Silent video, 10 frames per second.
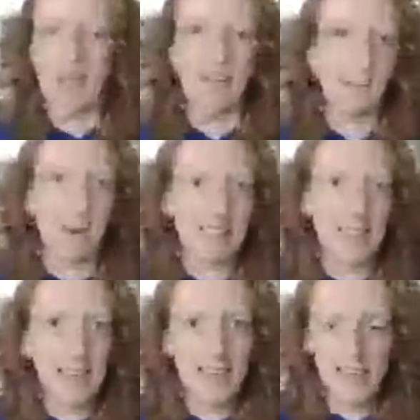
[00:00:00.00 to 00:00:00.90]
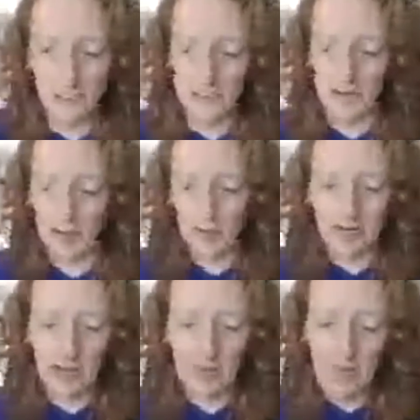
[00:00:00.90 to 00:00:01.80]
Wait and see. So
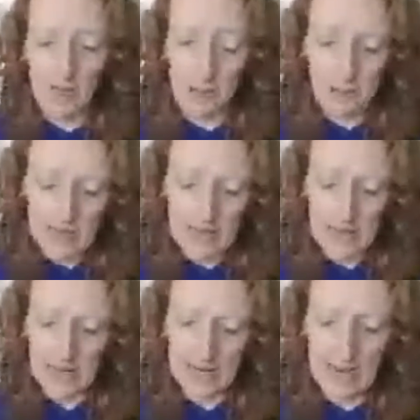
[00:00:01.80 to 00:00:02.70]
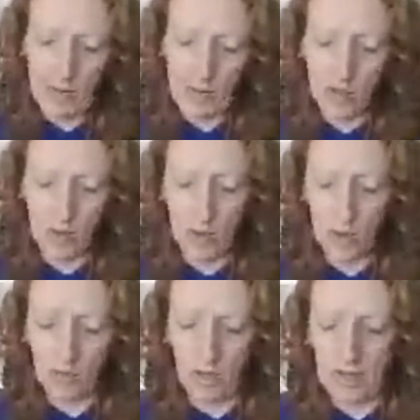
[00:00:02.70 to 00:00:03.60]
I'm eating now a chuppa
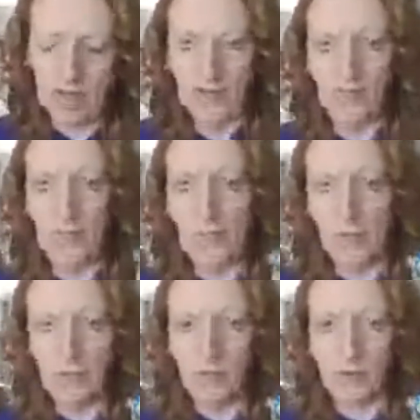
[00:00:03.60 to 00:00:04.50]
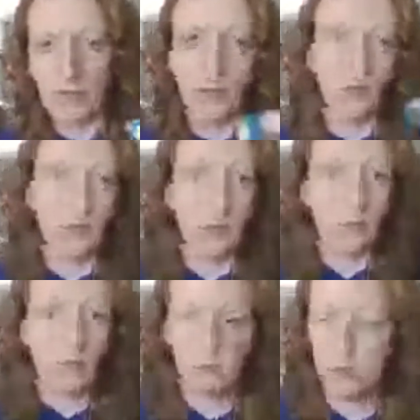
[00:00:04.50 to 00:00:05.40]
lolly because who doesn't love a
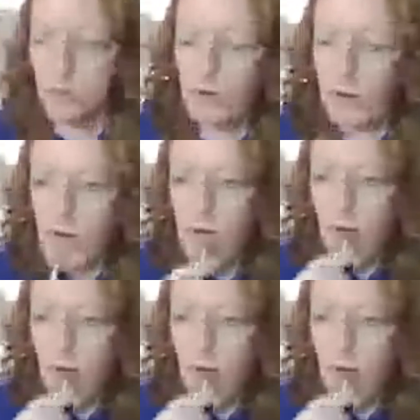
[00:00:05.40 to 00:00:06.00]
chuppa lolly?